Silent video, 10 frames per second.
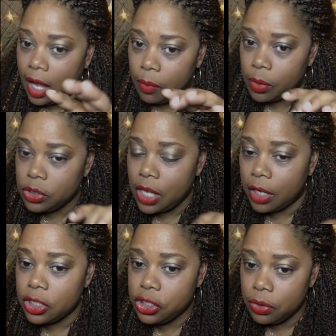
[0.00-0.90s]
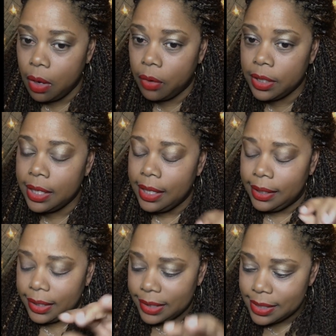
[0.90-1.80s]
I want y'all to chew on it.
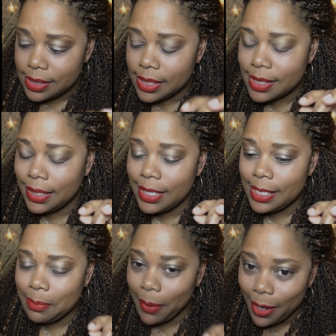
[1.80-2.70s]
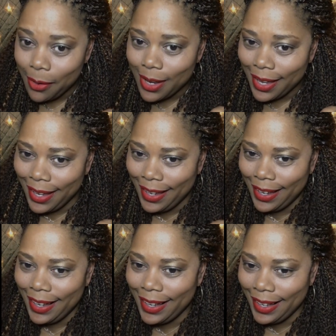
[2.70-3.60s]
Let that sizzle in your spirit.
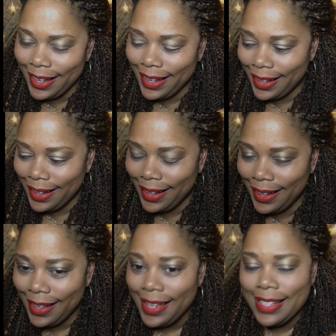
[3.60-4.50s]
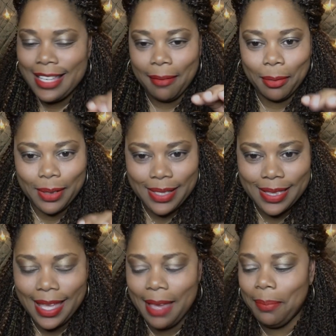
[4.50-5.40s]
Tell me what you
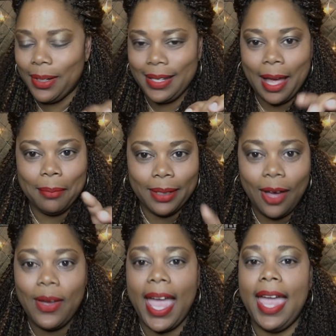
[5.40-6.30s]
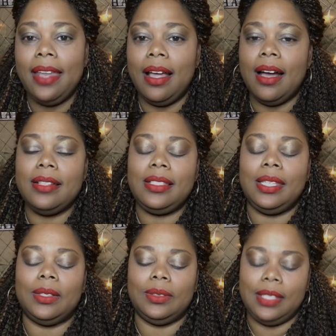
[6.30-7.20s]
think. Put it down below. And
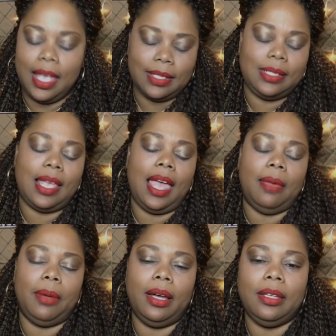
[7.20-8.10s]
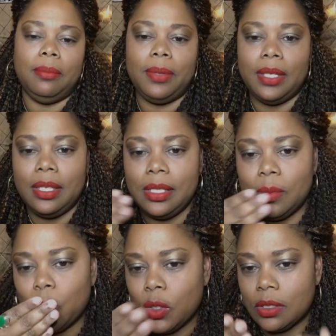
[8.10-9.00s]
until next time, honeybees.
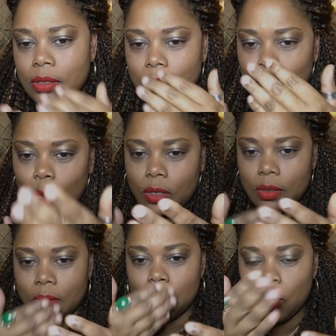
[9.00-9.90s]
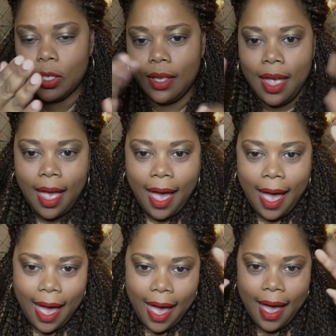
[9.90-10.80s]
Mm. Mm, mm.
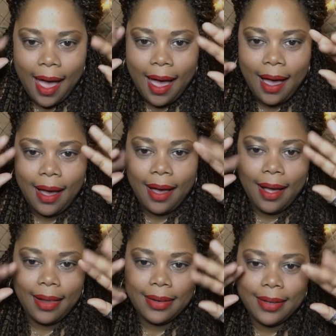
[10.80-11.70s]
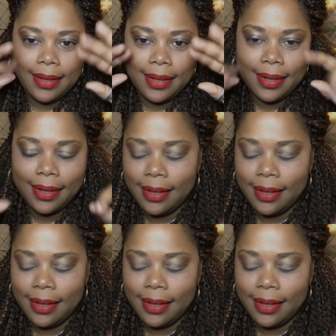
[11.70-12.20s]
I holler.